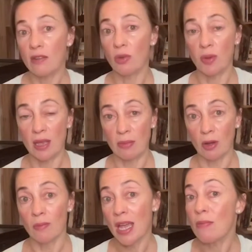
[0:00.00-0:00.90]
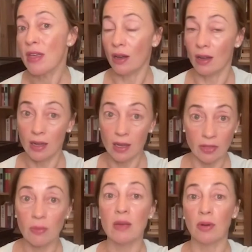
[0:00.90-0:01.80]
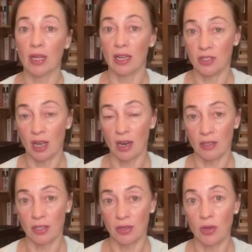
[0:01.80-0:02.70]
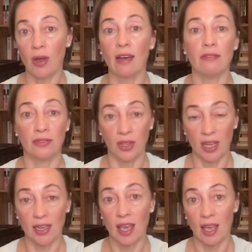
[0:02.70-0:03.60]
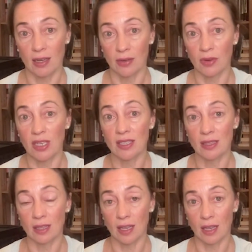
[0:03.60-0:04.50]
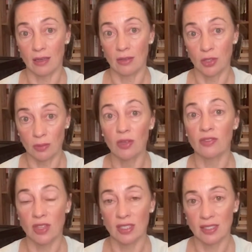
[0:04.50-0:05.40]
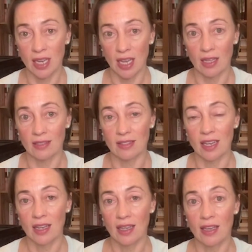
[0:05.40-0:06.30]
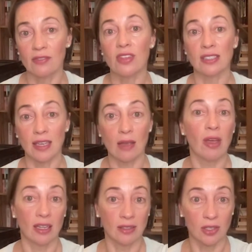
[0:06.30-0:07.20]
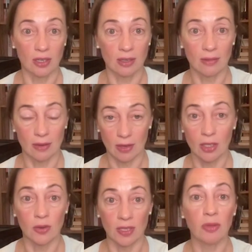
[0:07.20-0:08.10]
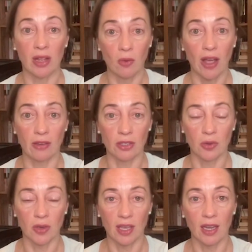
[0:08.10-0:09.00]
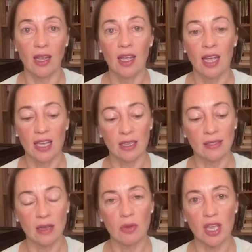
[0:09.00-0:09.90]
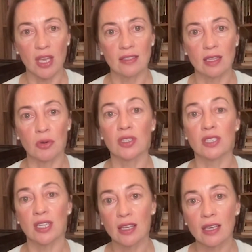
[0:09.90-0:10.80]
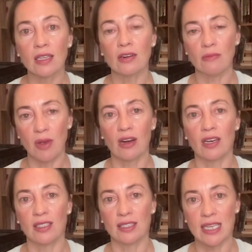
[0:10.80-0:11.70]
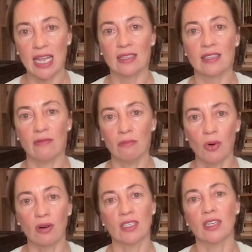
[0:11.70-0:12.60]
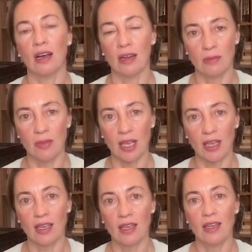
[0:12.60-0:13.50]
of the people, maybe all of the people I've talked to who have fled Canada recently to move to the States, give the same answer to explain why they're doing it. And they say because the particular American states have more autonomy